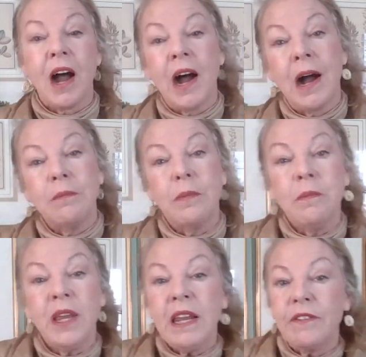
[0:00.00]

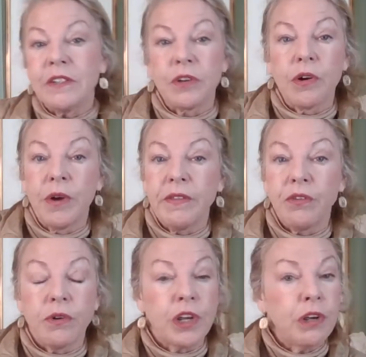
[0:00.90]
many of us are going
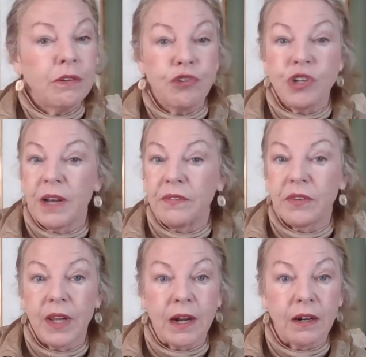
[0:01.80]
through huge
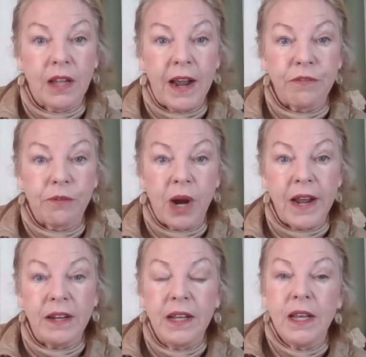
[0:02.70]
shifts in our life,
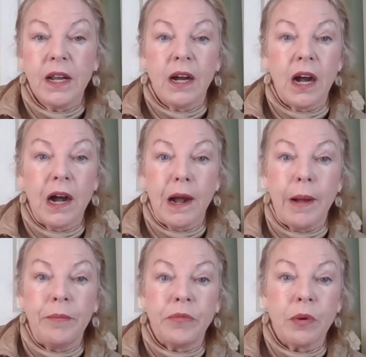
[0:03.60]
right?
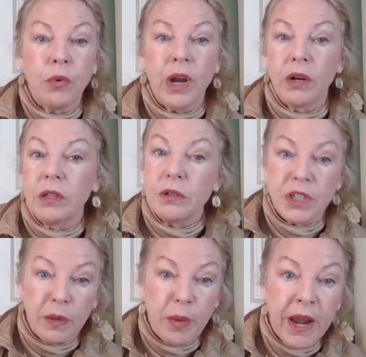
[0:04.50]
We are
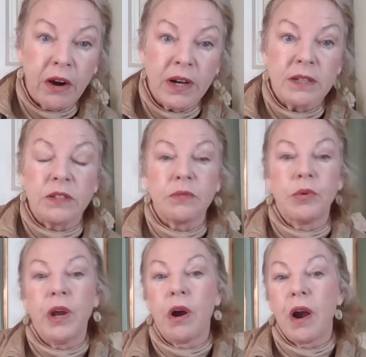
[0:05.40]
losing parents,
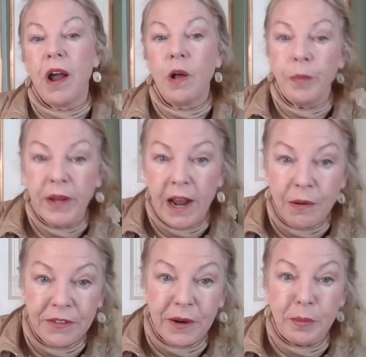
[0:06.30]
we are helping
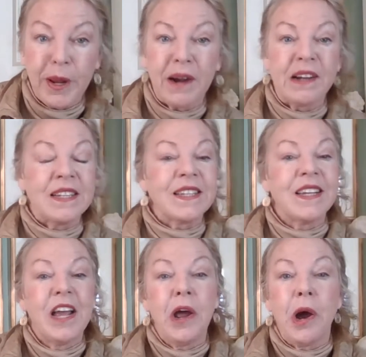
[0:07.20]
out with our parents,
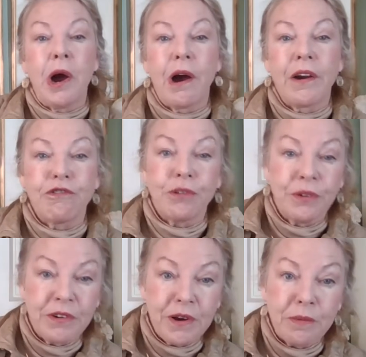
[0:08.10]
our
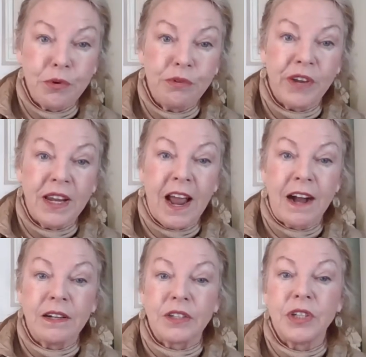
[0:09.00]
children are moving
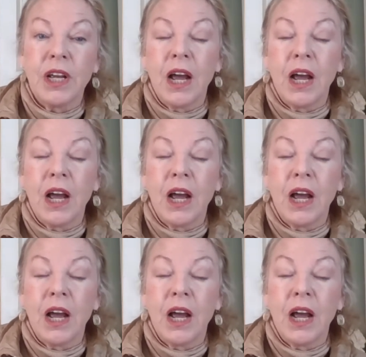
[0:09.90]
out,